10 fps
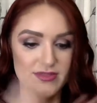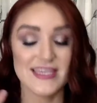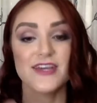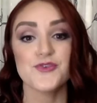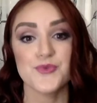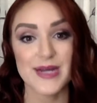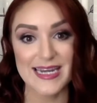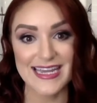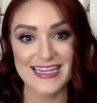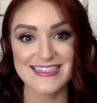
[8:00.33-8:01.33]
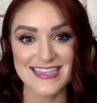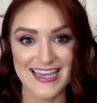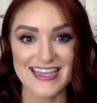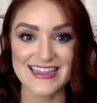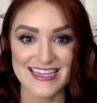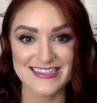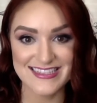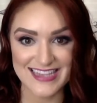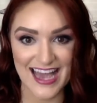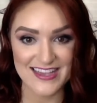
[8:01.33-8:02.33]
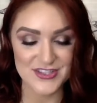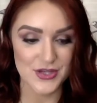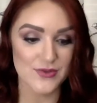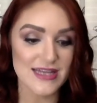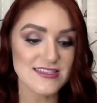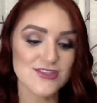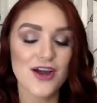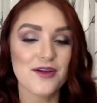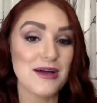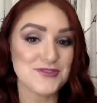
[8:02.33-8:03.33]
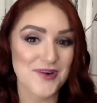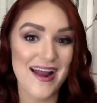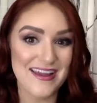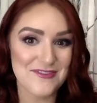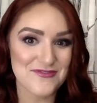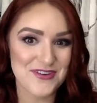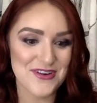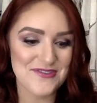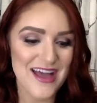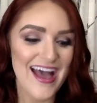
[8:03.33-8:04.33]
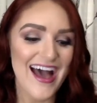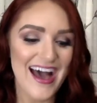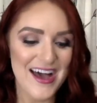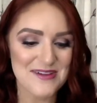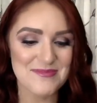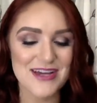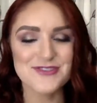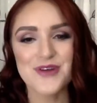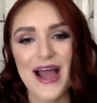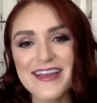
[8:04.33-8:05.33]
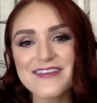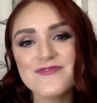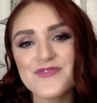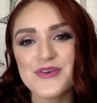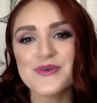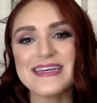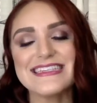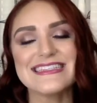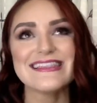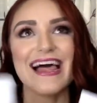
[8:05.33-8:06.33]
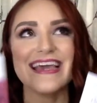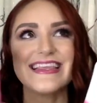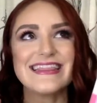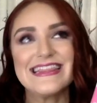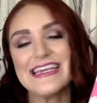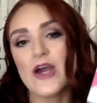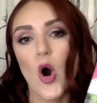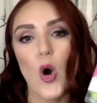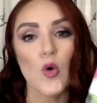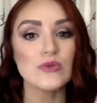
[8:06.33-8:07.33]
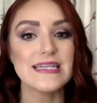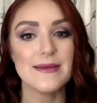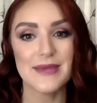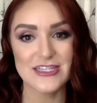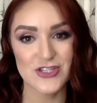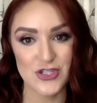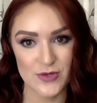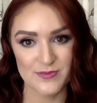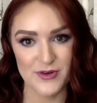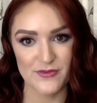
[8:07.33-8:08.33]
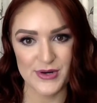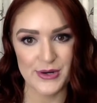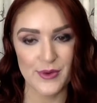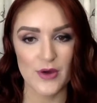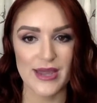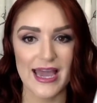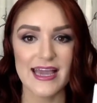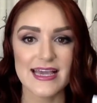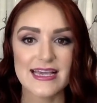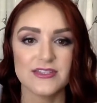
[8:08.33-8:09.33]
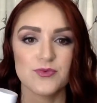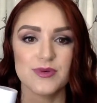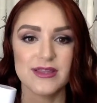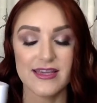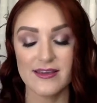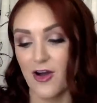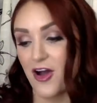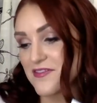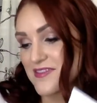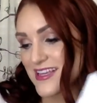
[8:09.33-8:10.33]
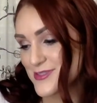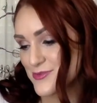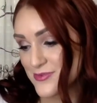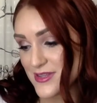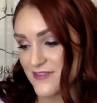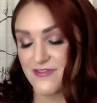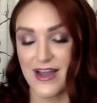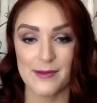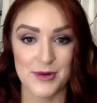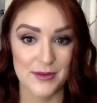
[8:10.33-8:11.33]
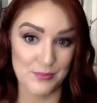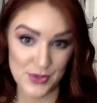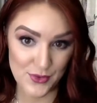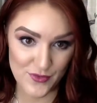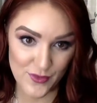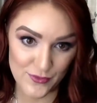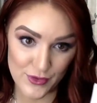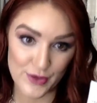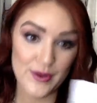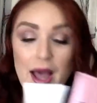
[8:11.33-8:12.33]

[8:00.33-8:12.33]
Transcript: the ingredients in this set. So let's talk about dragon fruit. Um, dragon fruit is like the ultimate super fruit, okay? It's a really uh, it's really vibrant and beautiful fruit,